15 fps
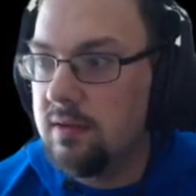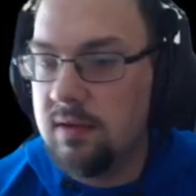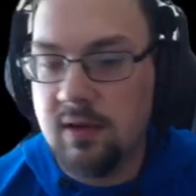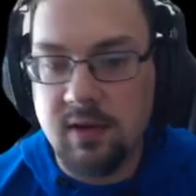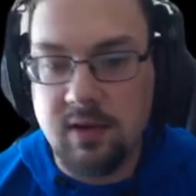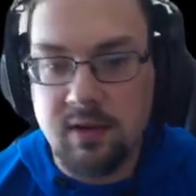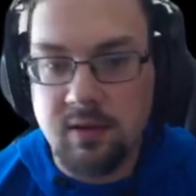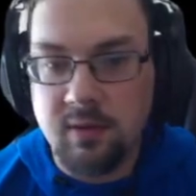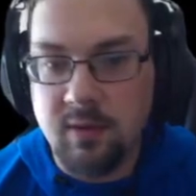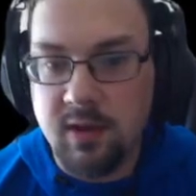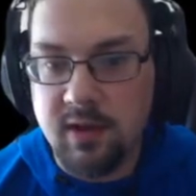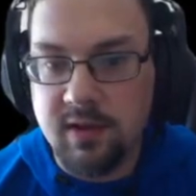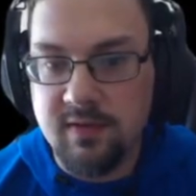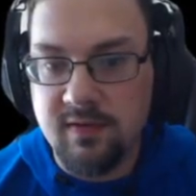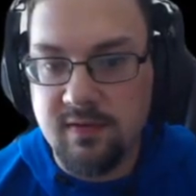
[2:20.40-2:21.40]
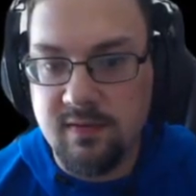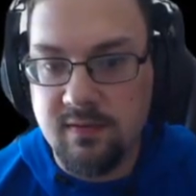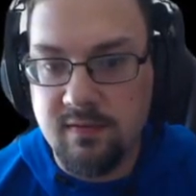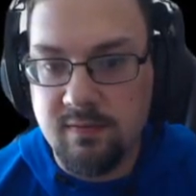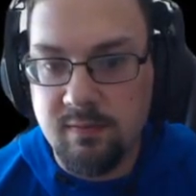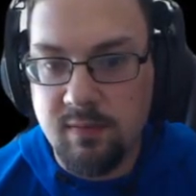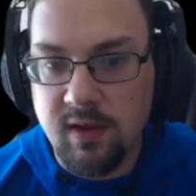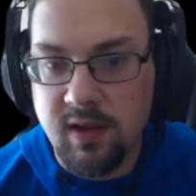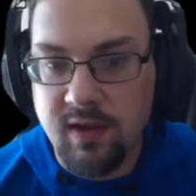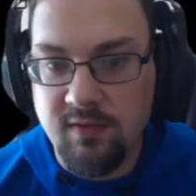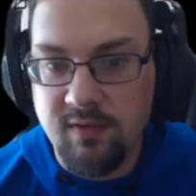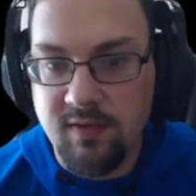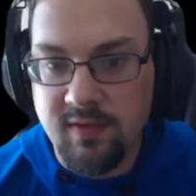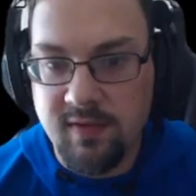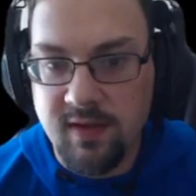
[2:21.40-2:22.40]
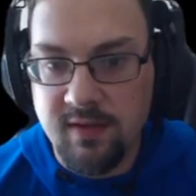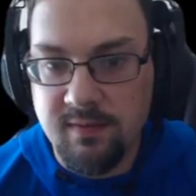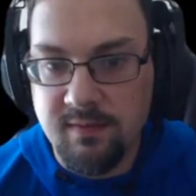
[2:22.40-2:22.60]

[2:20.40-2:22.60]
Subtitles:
I don't know why it's behaving like that.